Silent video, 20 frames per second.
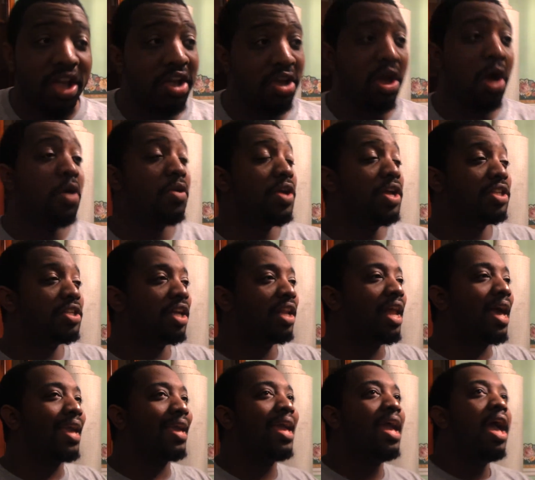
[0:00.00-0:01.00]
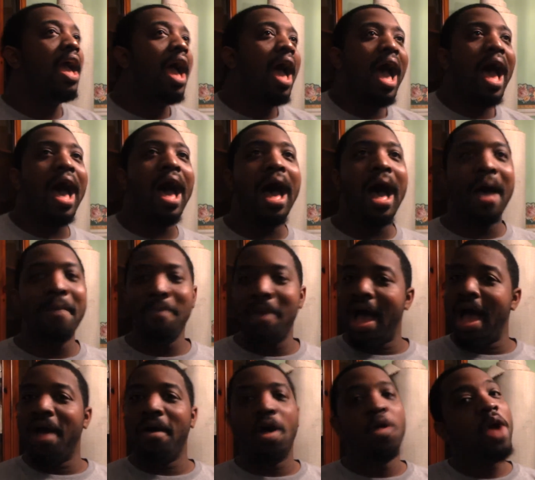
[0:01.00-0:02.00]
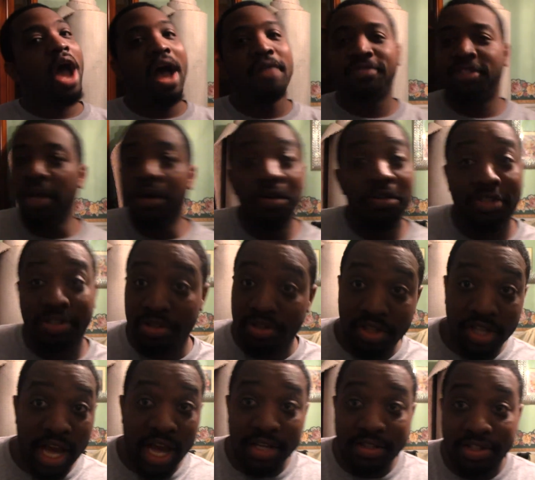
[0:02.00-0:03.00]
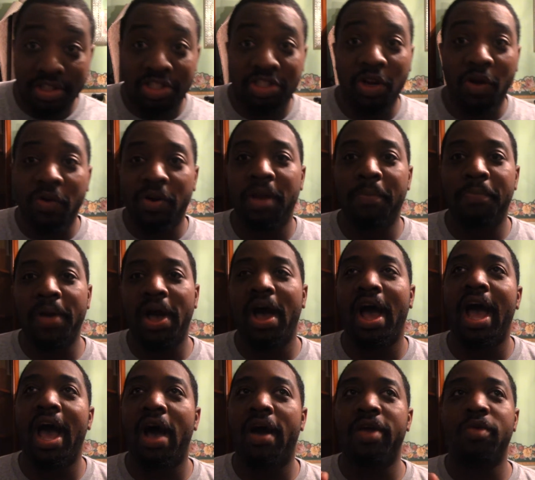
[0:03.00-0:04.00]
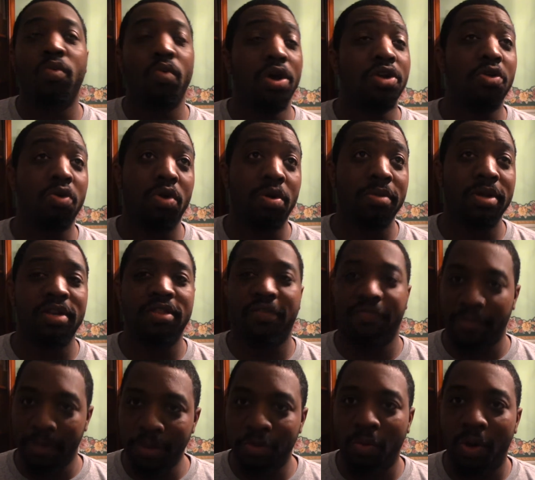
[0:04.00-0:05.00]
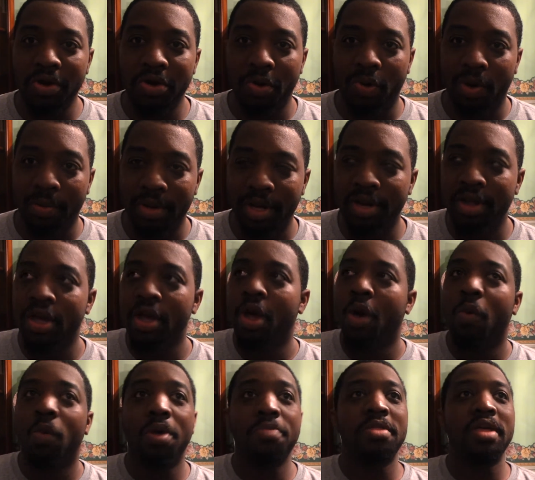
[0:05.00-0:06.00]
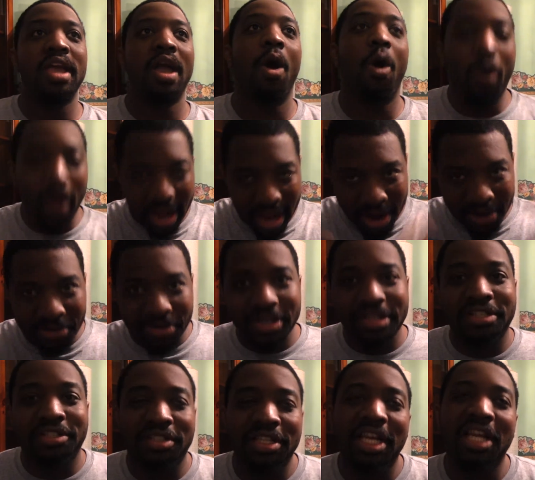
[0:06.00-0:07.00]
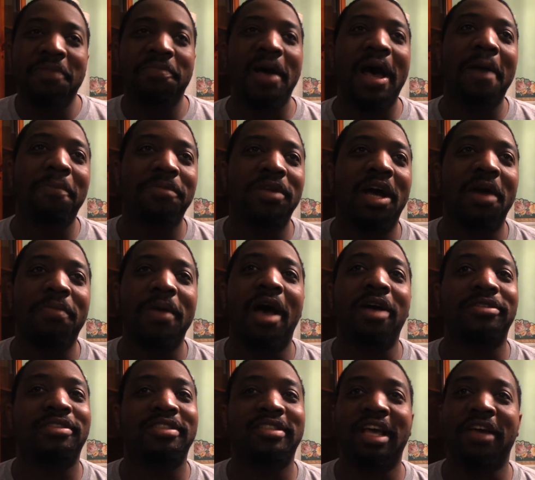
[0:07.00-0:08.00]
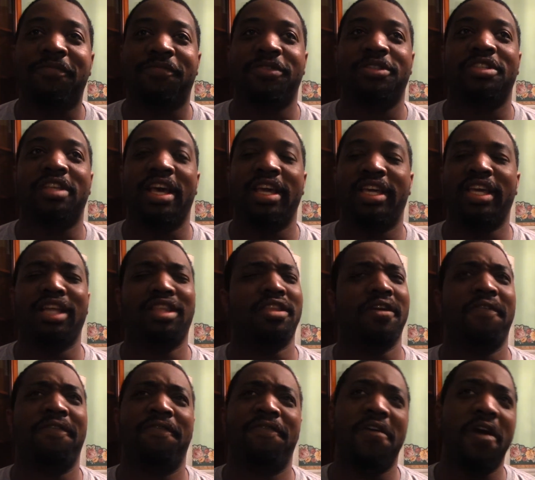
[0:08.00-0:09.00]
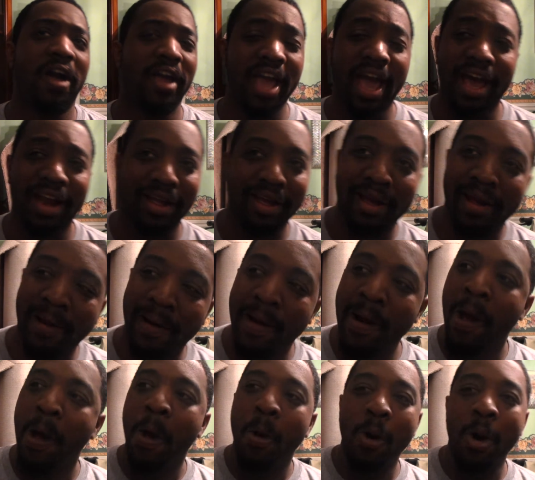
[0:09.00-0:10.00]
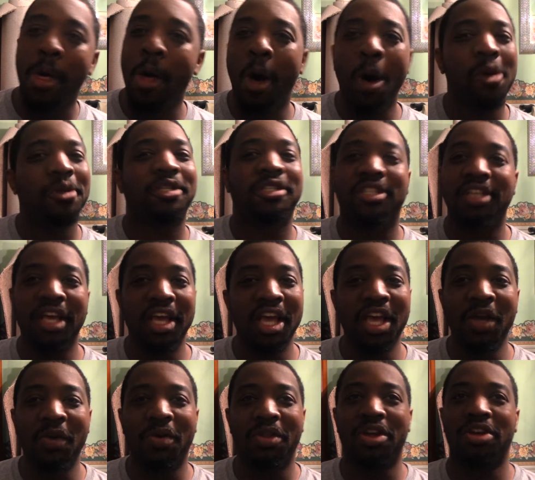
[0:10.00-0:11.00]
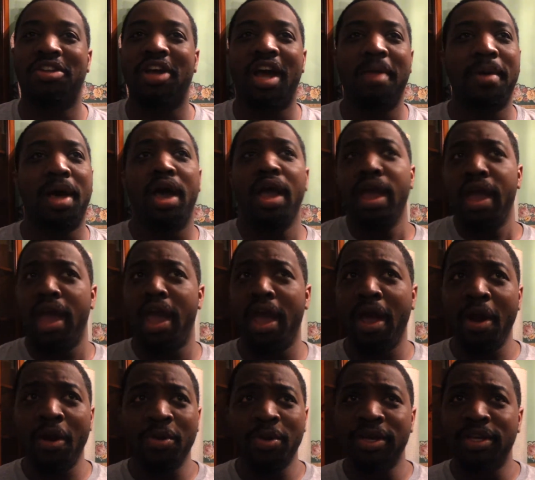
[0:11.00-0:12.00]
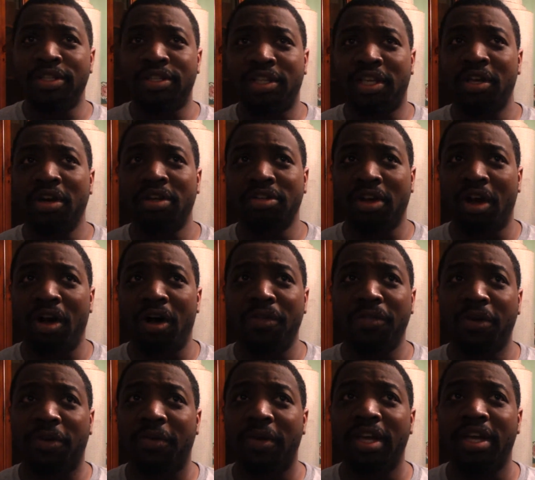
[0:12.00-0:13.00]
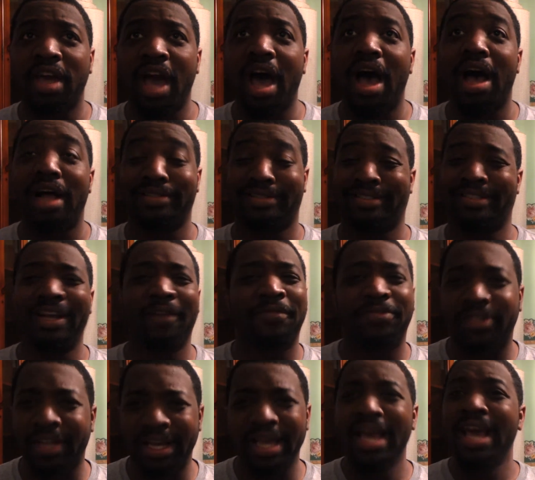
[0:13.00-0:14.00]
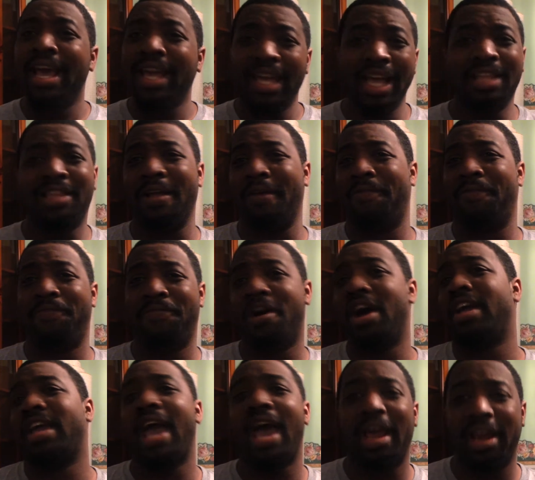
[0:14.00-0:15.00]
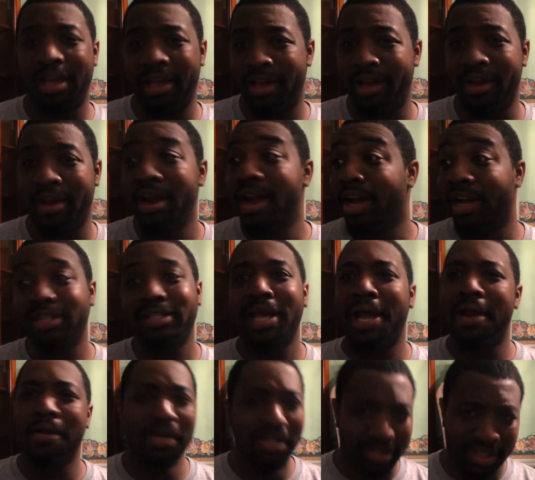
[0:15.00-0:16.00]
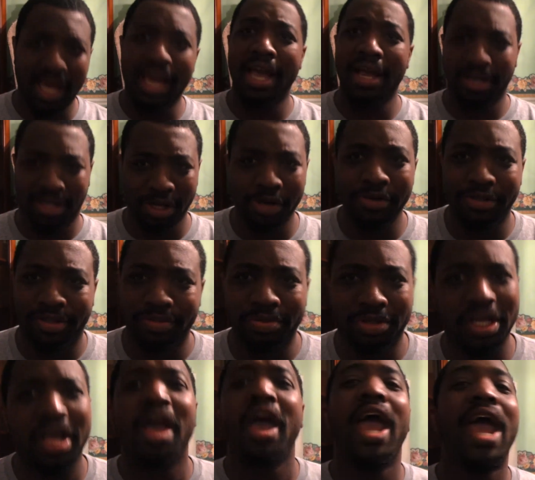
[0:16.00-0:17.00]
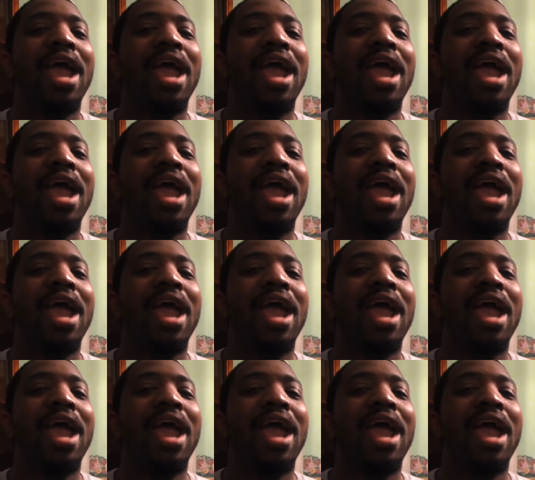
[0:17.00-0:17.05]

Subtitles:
Go into like, I've told you the guys the story about how in Wonder Woman, the first Wonder Woman, when the whole Ares scene popped up, how Seth was like, get the fuck out of here. Well, the whole scene where they're talking about Ares killed all the Greek gods, Seth's like, get the fuck out of here. Because Ares can't do some shit.